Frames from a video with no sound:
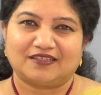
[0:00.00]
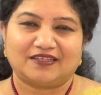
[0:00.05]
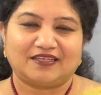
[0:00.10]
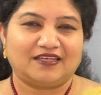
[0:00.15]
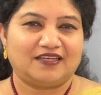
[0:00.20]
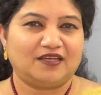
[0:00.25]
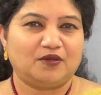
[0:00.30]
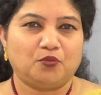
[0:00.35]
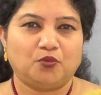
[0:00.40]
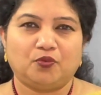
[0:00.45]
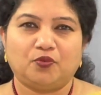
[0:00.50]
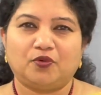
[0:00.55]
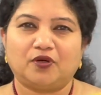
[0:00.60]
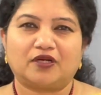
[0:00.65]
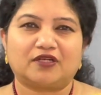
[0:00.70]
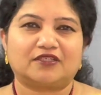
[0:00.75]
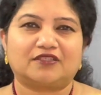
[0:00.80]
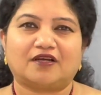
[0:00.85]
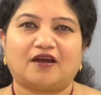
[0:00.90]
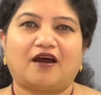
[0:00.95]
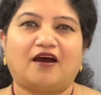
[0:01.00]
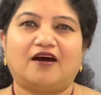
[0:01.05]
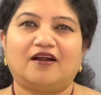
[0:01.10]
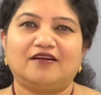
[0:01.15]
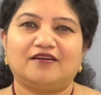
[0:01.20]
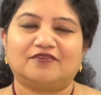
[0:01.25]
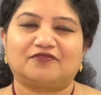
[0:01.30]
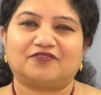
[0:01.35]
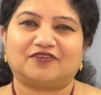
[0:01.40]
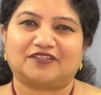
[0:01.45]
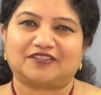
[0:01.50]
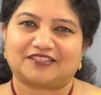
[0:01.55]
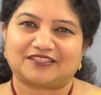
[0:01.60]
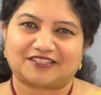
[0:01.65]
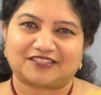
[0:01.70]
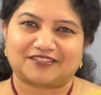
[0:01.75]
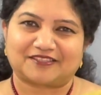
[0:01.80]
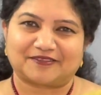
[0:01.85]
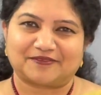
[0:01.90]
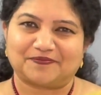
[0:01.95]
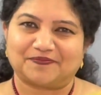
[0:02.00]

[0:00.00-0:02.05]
He worked hard for it.